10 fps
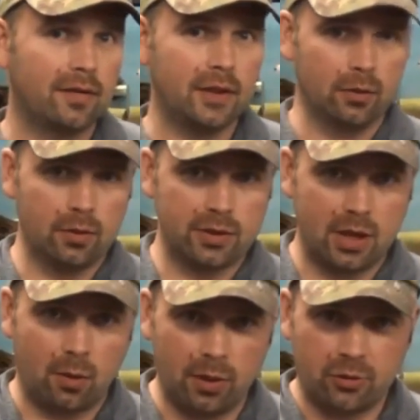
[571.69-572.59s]
the
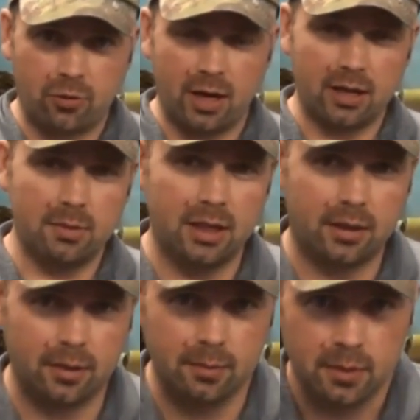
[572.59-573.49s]
videos, I want to try and
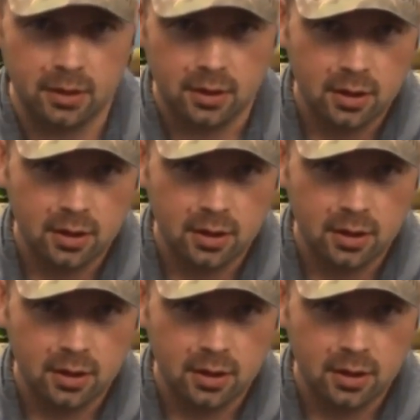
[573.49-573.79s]
make them